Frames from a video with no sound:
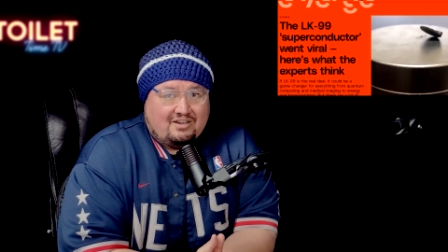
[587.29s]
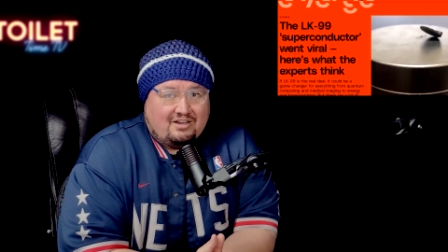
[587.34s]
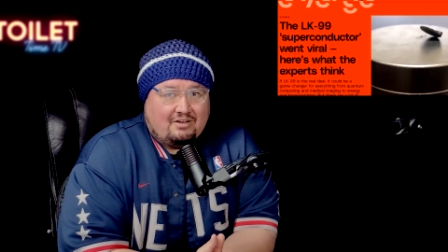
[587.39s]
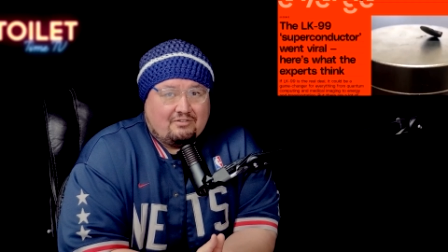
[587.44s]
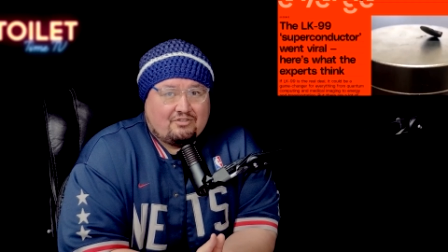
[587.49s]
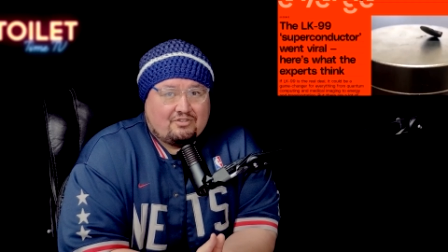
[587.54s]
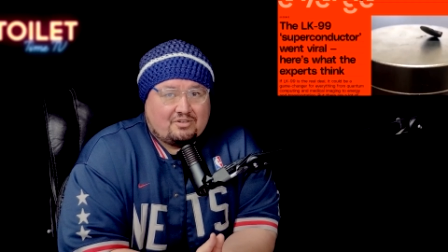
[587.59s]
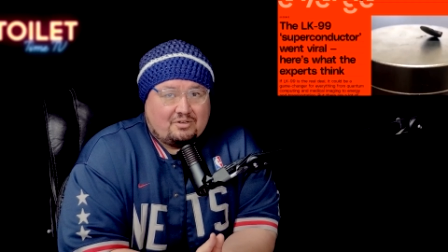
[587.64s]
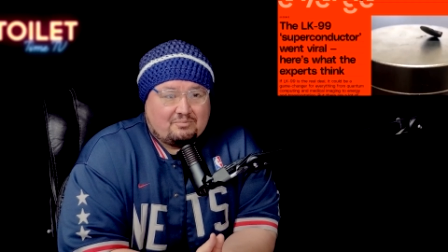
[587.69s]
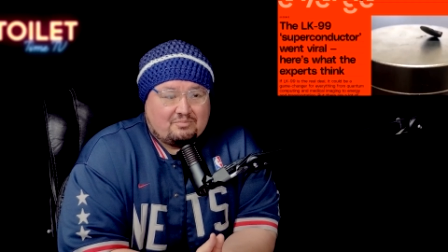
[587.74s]

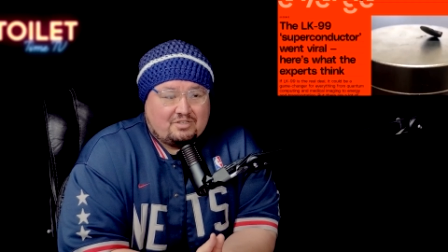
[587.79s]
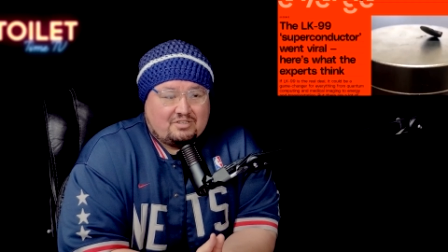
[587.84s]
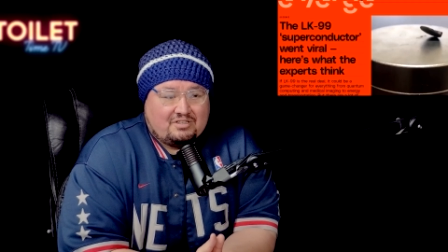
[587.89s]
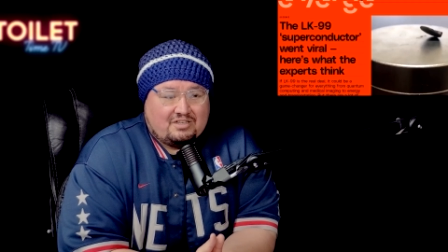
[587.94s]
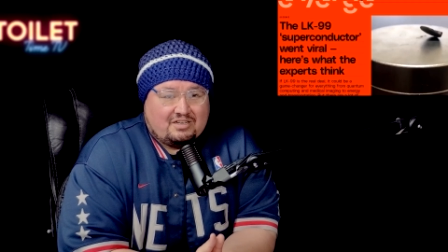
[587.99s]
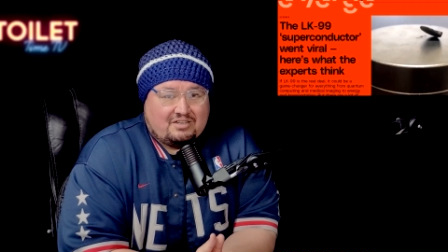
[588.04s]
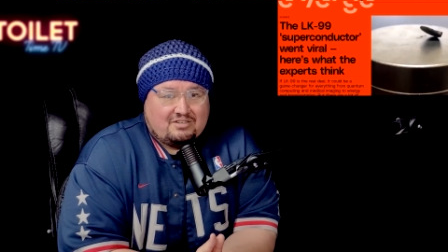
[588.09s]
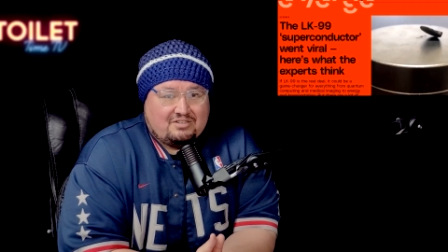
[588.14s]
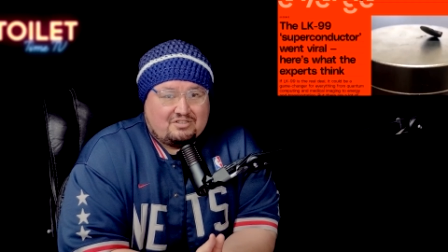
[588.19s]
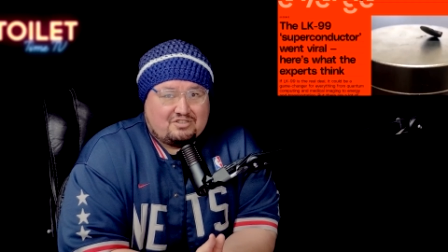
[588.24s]
of something
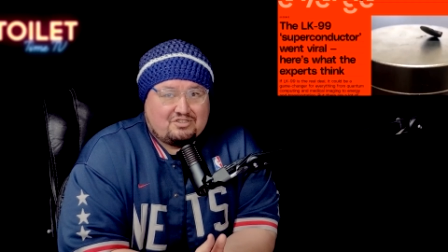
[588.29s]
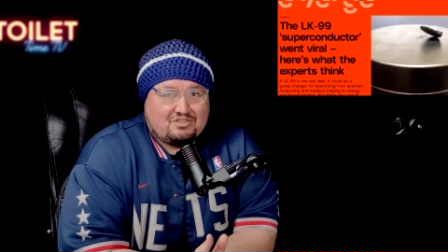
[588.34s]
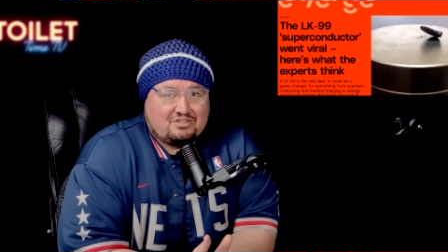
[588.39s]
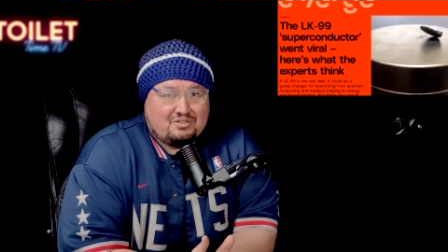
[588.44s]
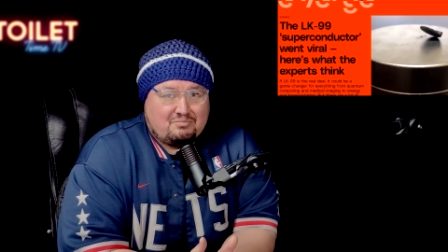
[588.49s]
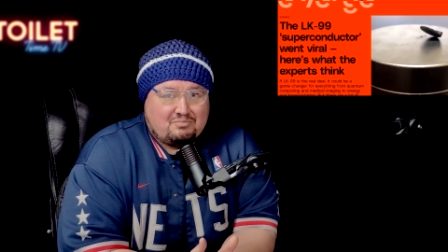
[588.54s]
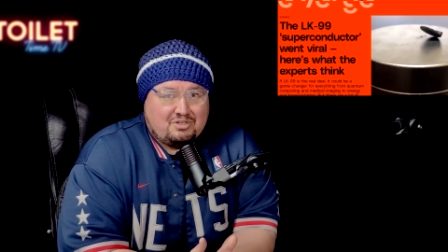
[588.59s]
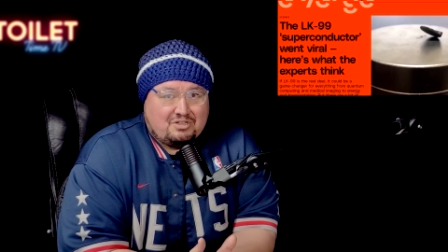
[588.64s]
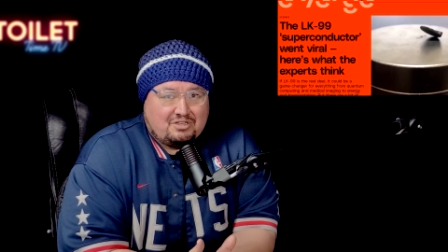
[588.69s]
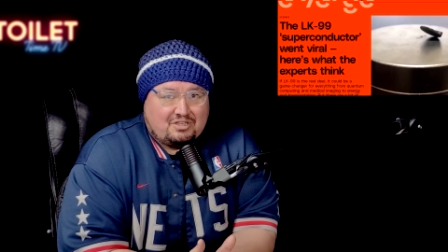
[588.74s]
that could
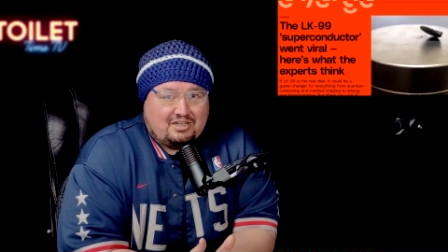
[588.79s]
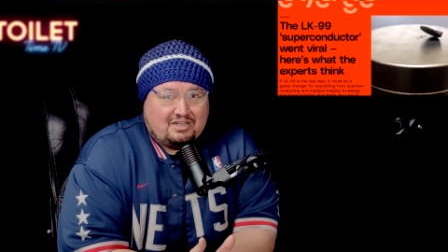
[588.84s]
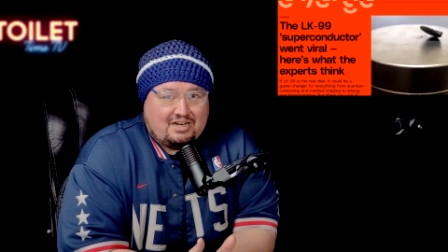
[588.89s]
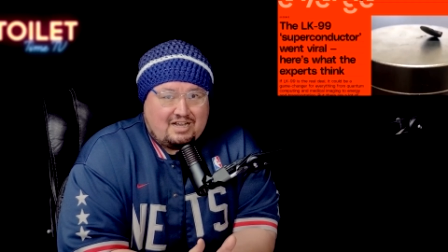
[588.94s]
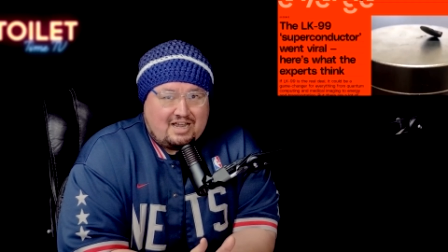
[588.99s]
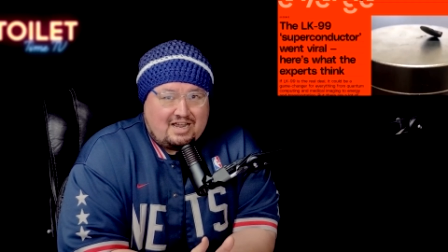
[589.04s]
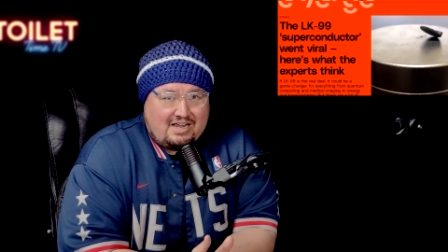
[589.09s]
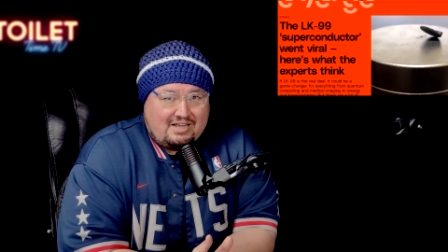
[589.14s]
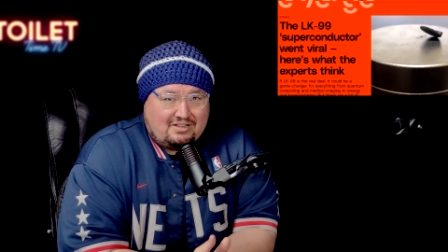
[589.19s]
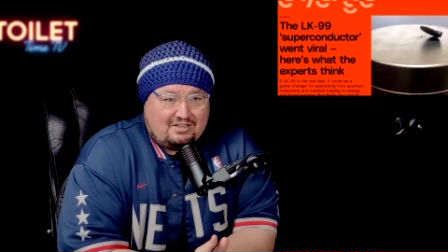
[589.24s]
simulate
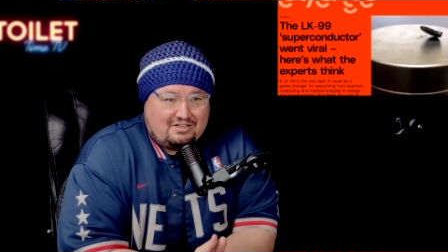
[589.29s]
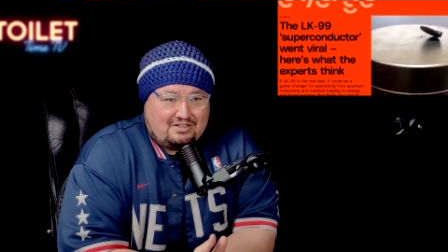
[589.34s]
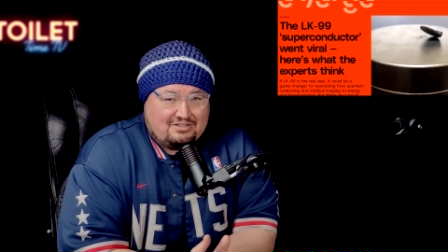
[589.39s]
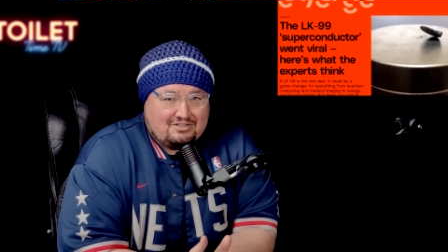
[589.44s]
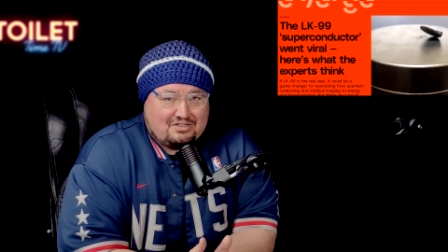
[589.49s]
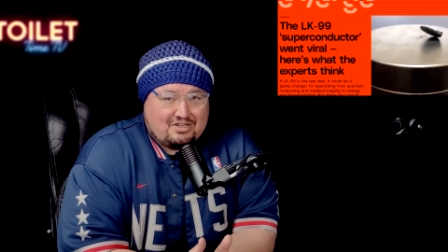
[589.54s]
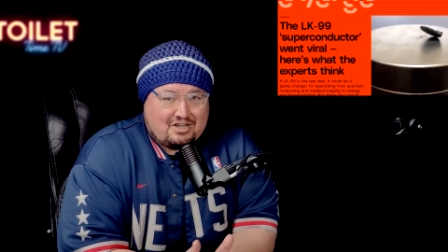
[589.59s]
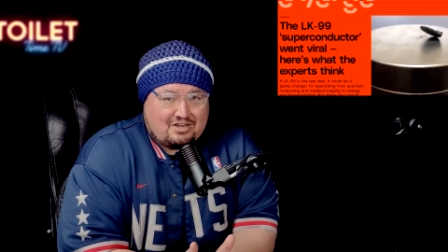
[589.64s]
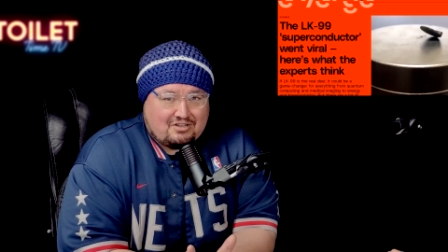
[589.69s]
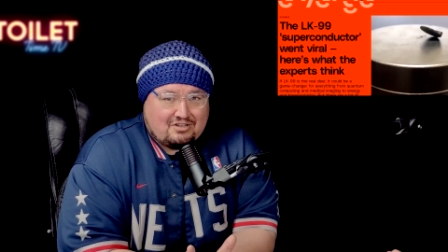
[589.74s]

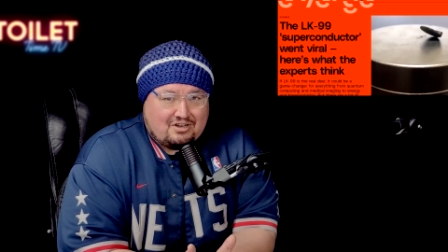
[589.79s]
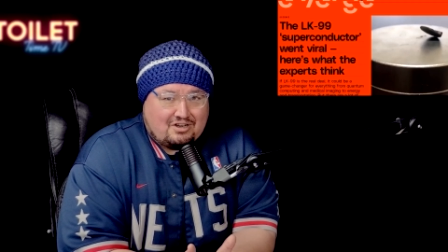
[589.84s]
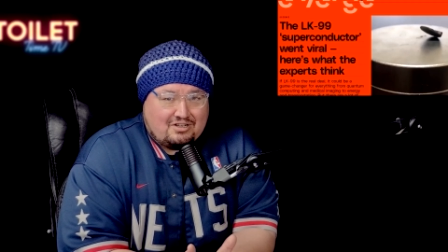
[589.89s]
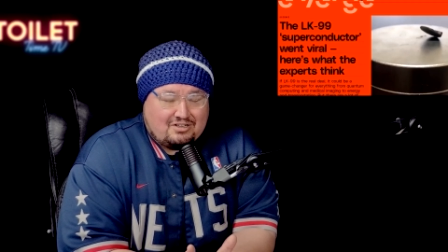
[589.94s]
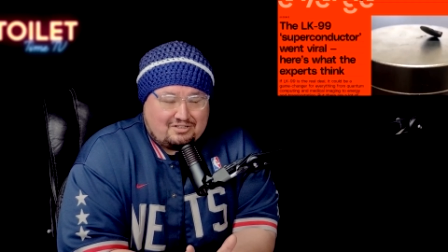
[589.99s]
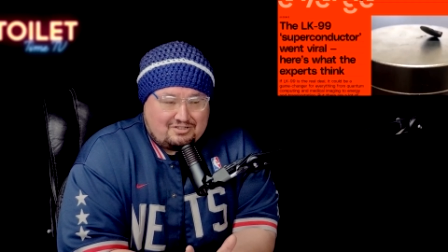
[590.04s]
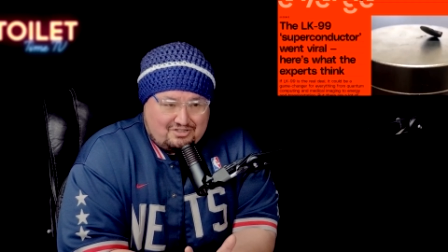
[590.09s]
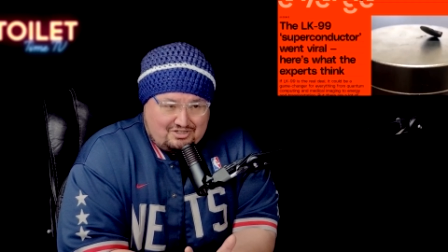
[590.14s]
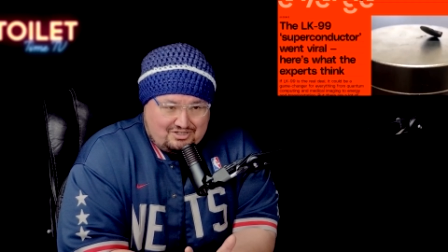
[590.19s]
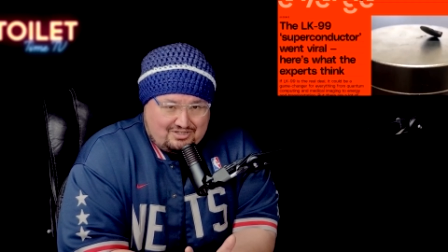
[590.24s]
alien
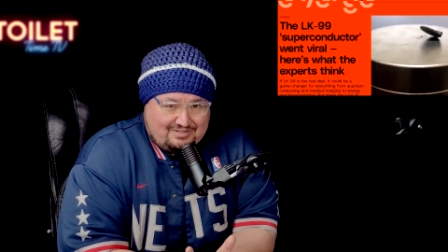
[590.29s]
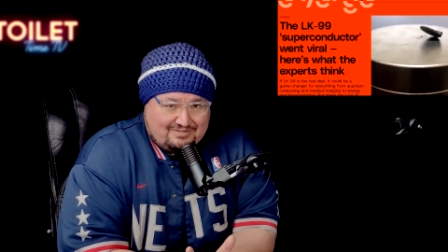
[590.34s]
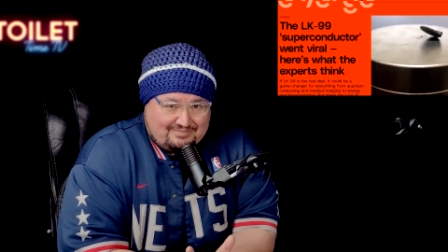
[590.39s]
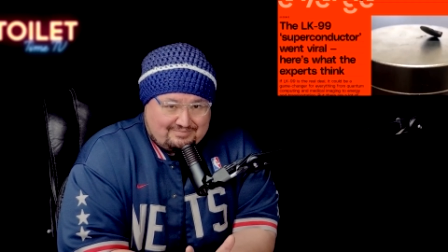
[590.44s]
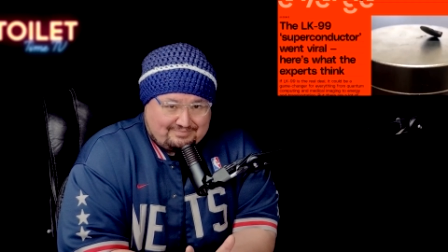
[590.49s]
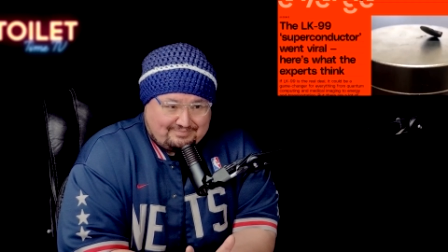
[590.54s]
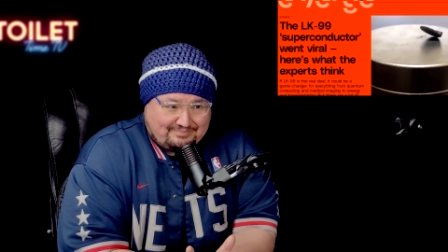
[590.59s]
technology.